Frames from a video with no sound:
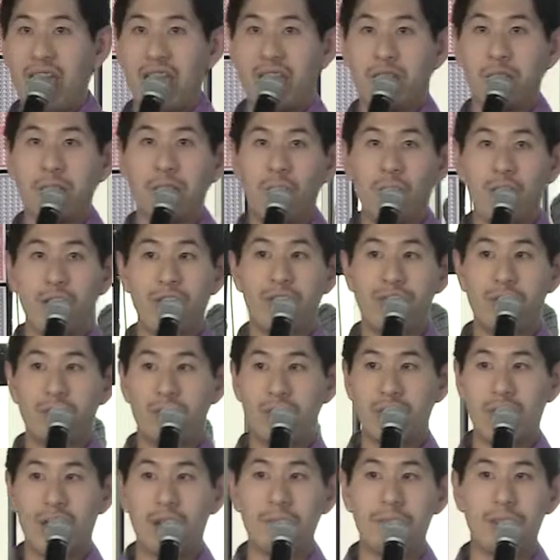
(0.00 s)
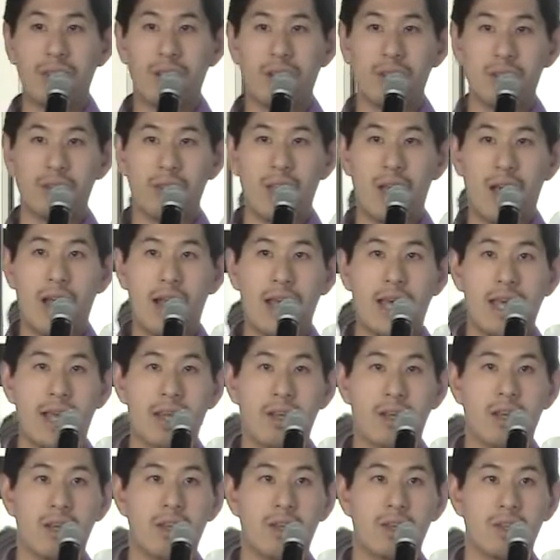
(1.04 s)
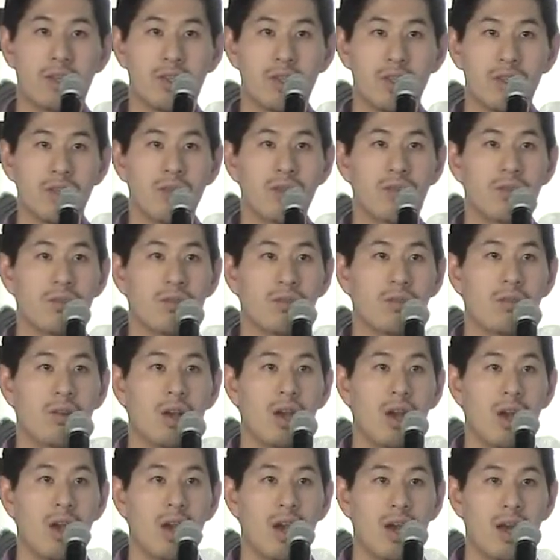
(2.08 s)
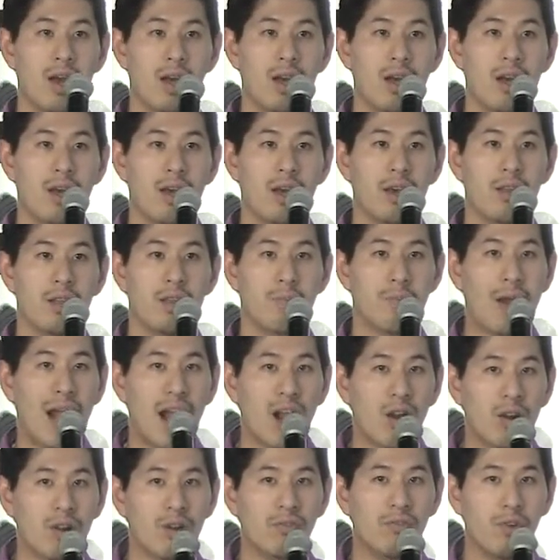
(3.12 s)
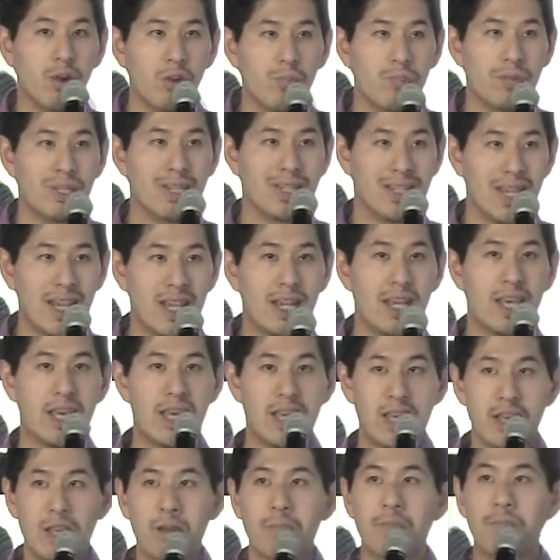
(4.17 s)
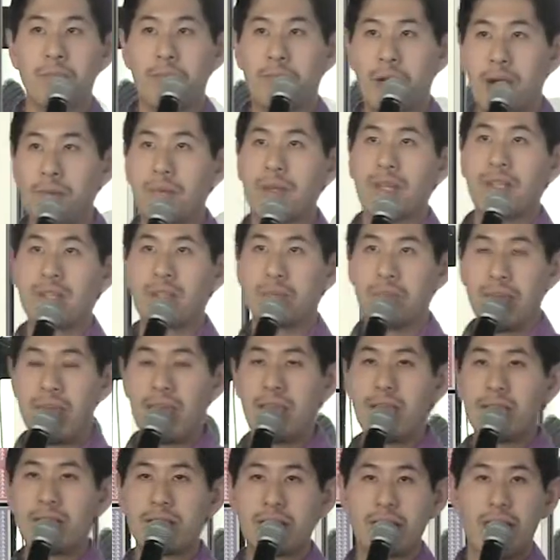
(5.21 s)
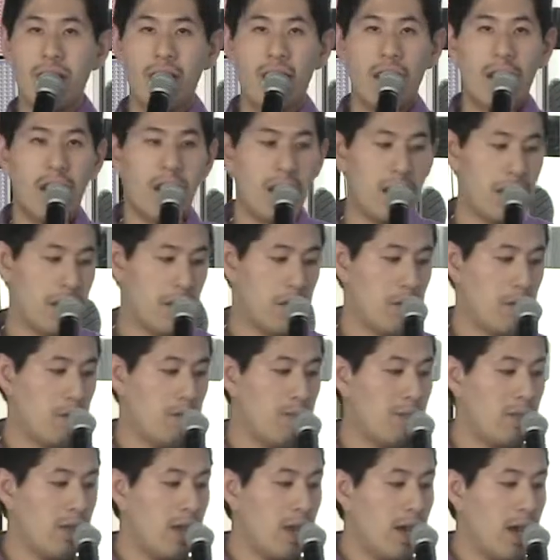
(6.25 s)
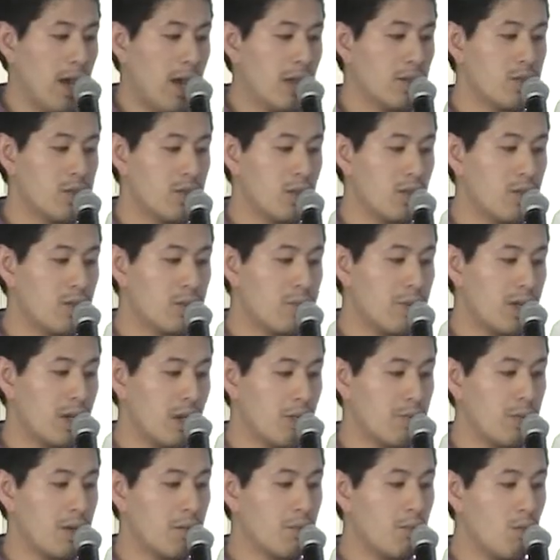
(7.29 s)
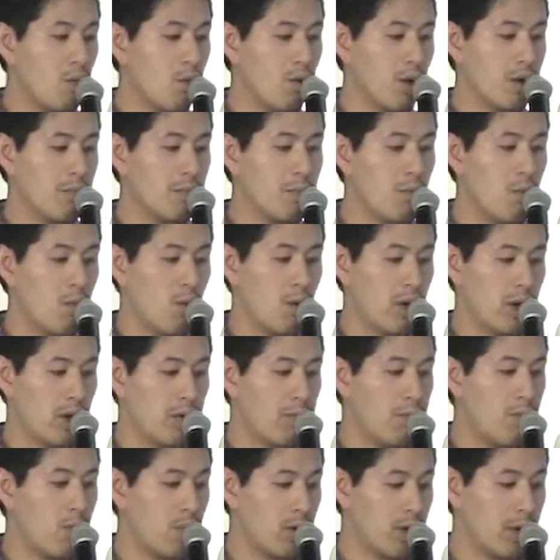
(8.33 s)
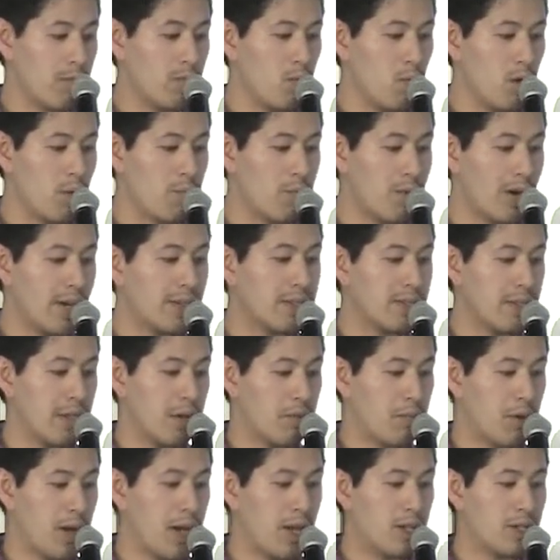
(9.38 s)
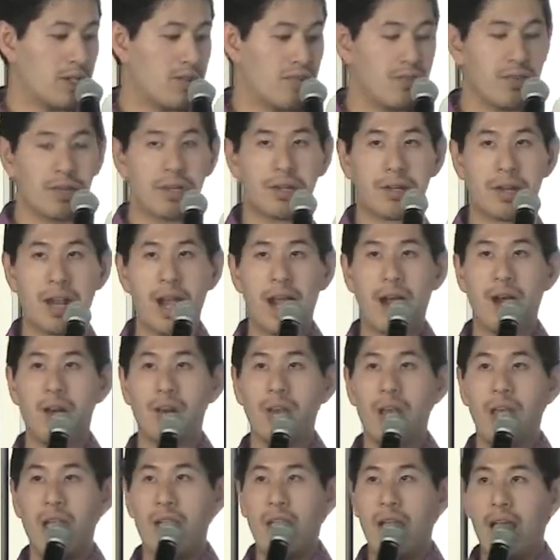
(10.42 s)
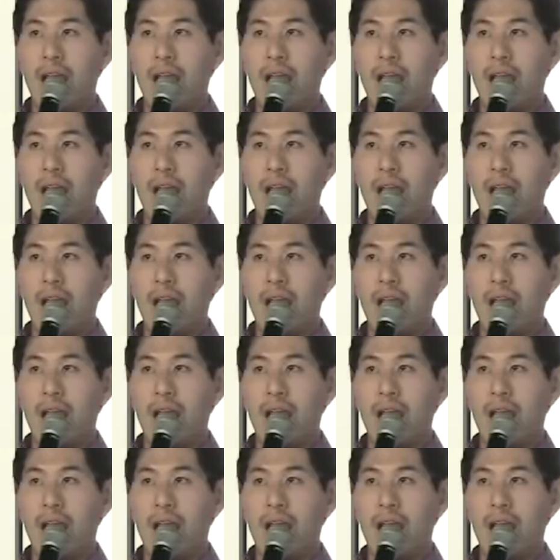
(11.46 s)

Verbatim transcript: and more folks coming online to uh, the power of open data in public space. Um, and so it's becoming more and more important, more pressing, right, to figure out